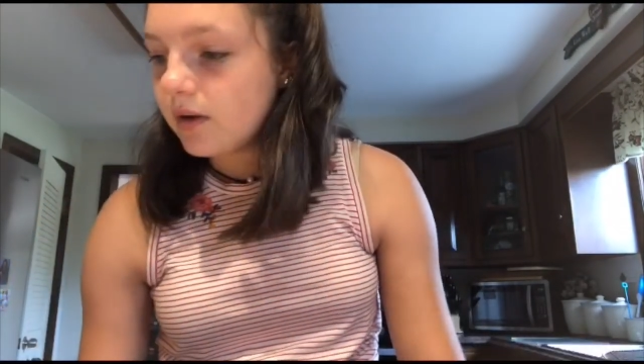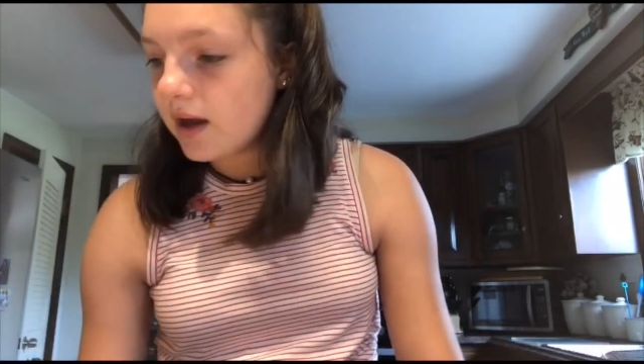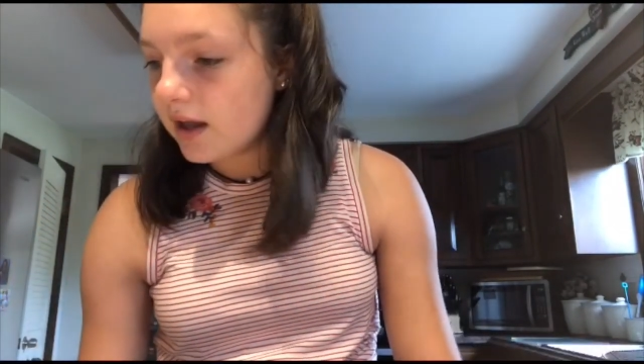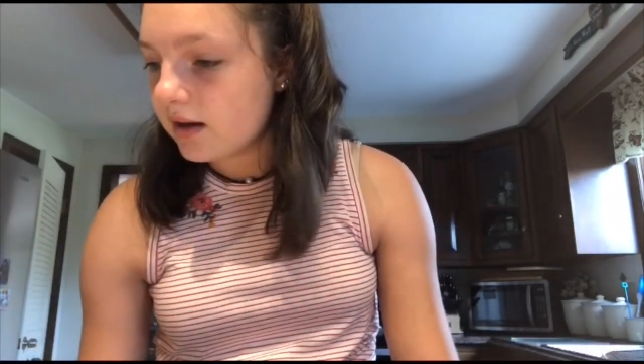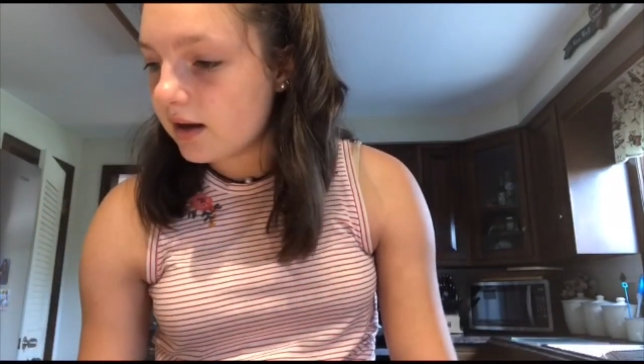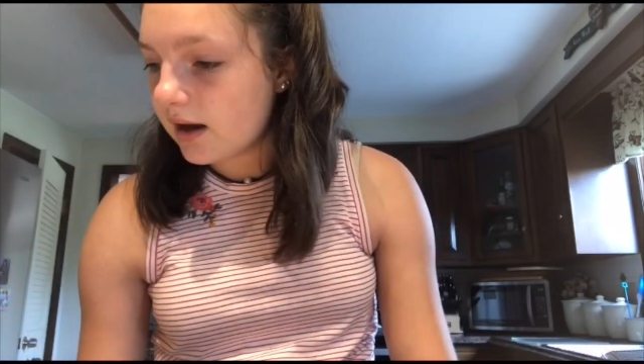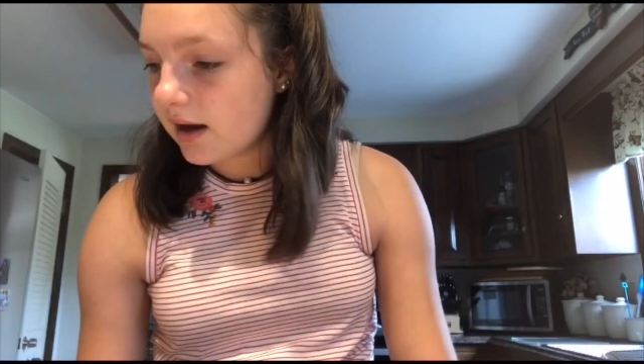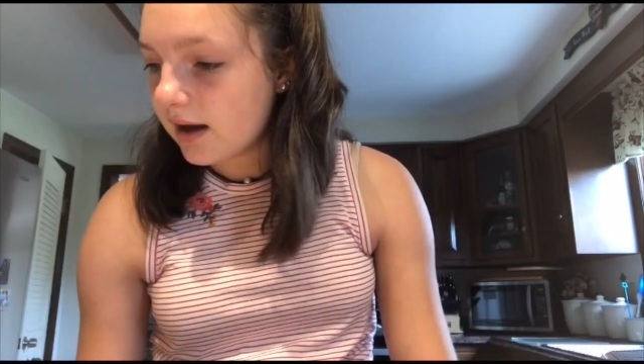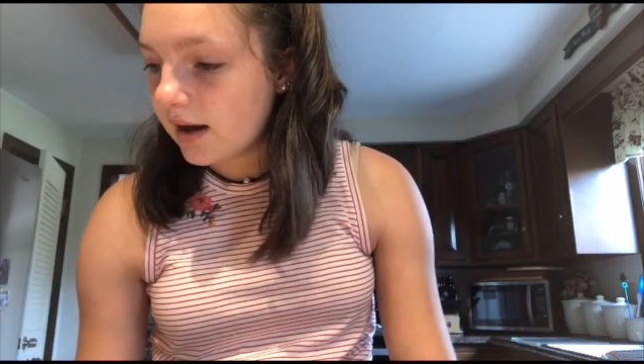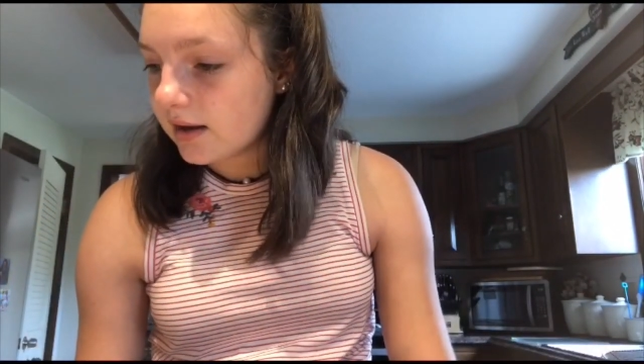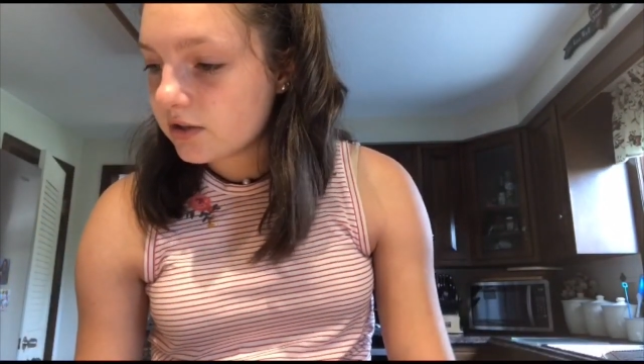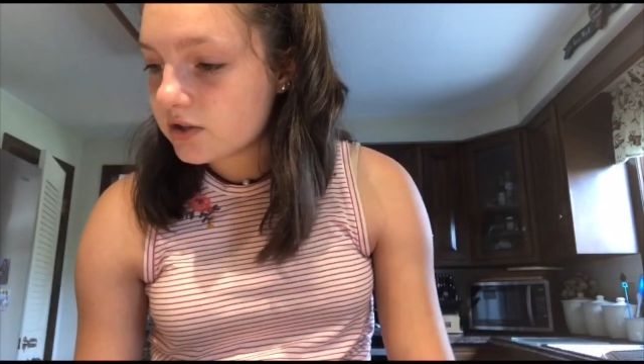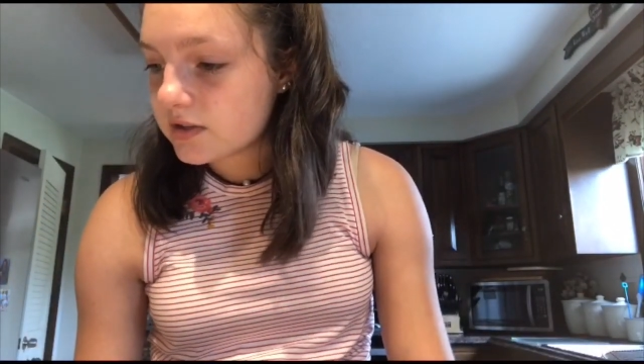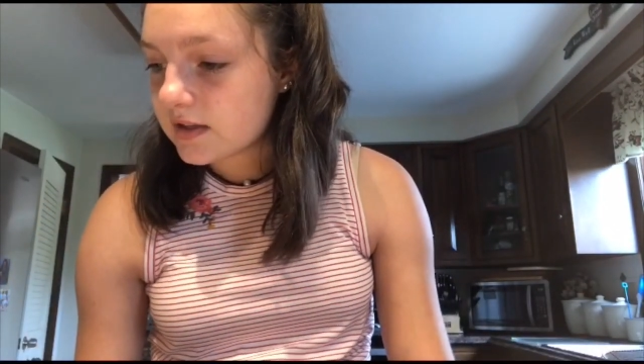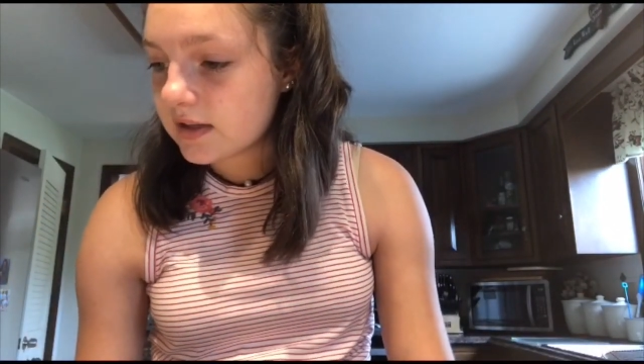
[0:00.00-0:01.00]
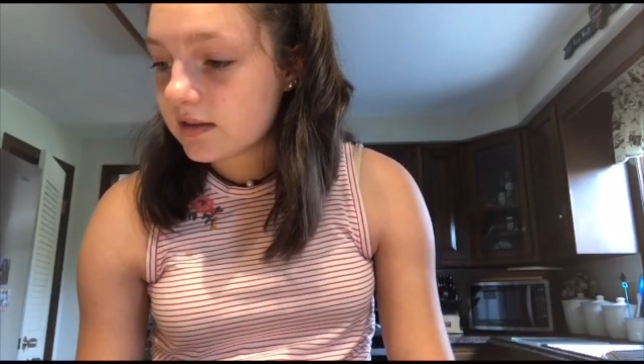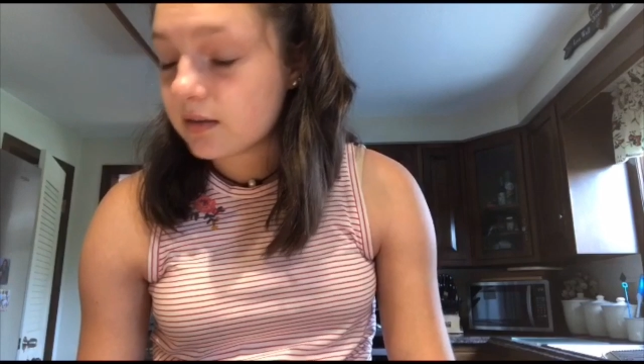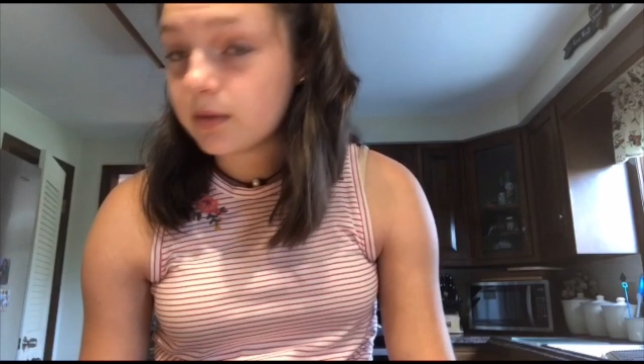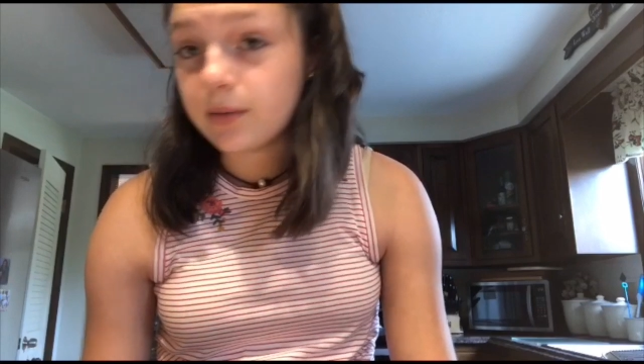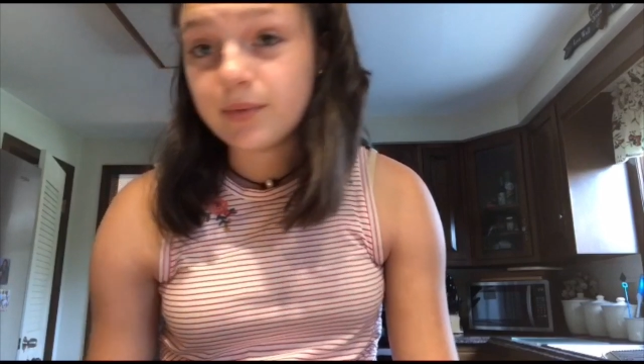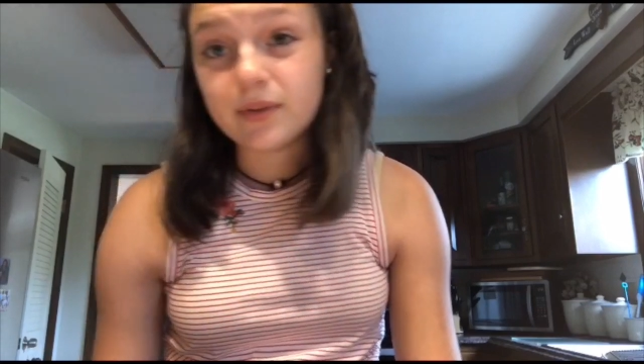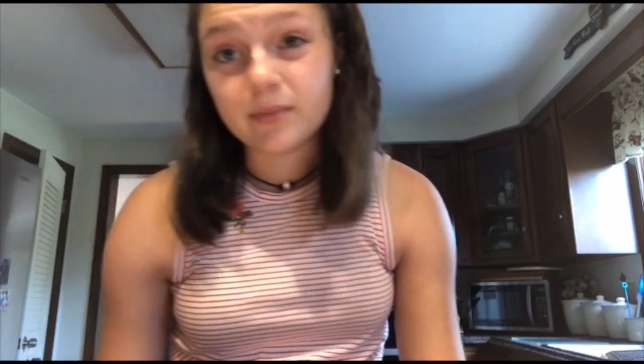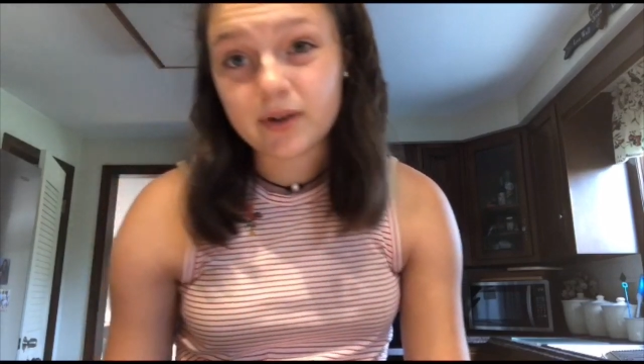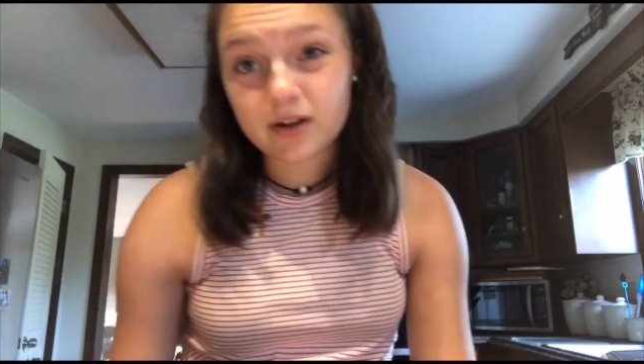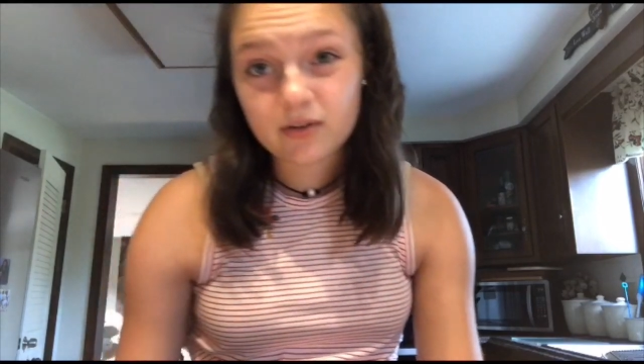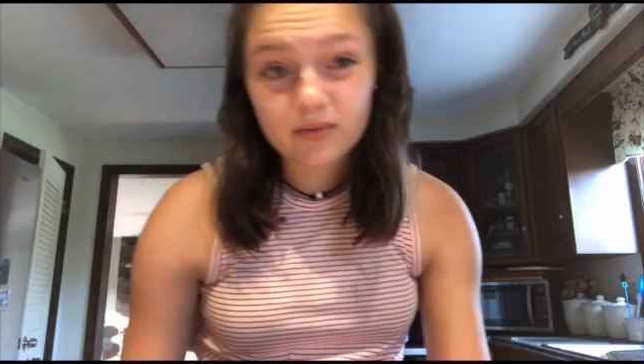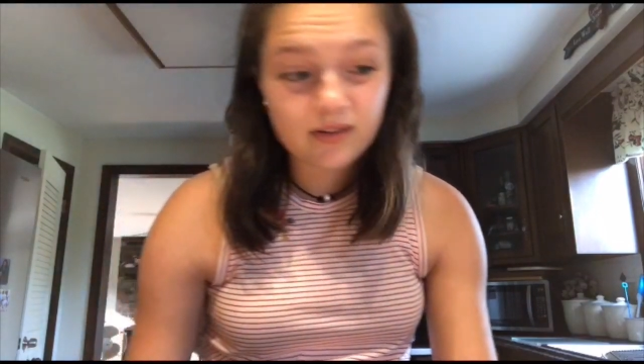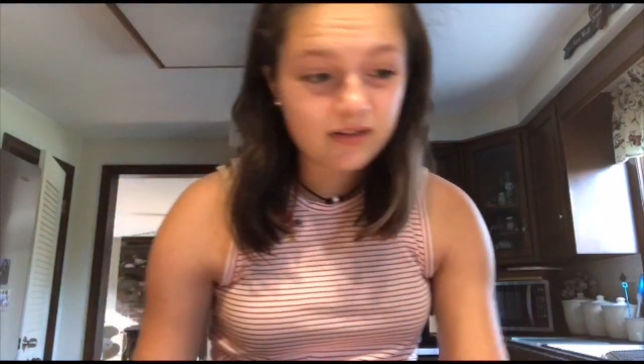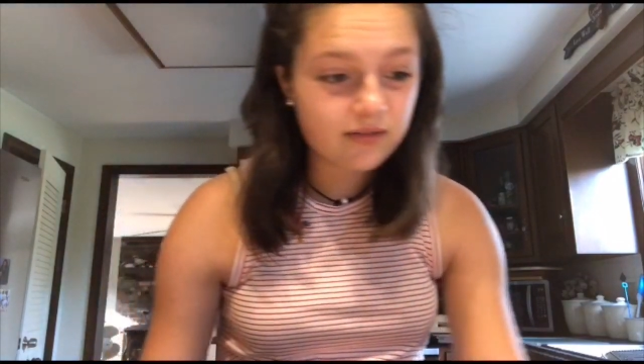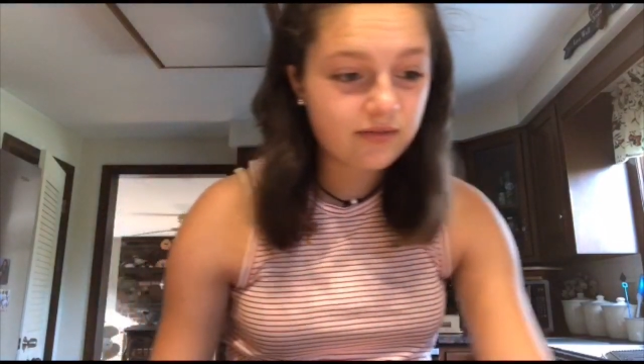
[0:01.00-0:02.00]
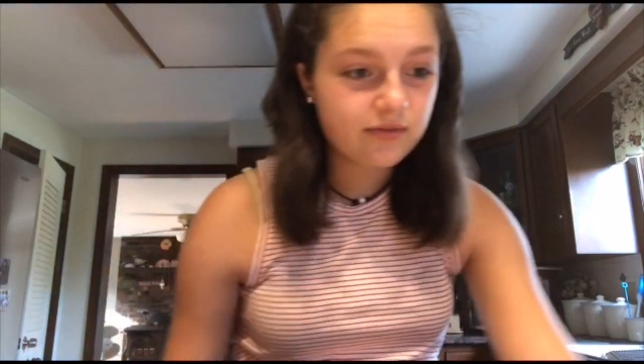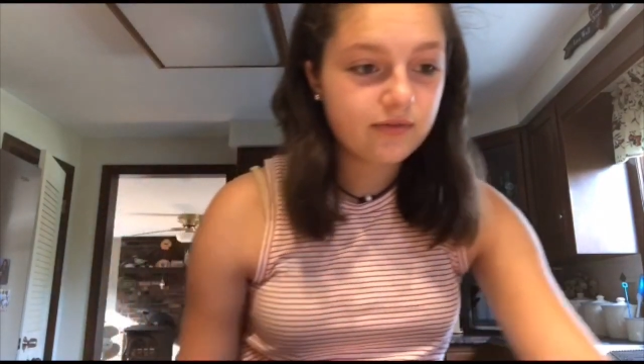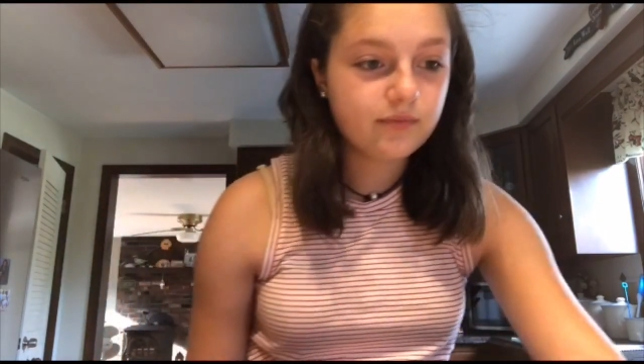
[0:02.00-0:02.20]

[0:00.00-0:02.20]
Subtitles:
And I just heat them up in the microwave.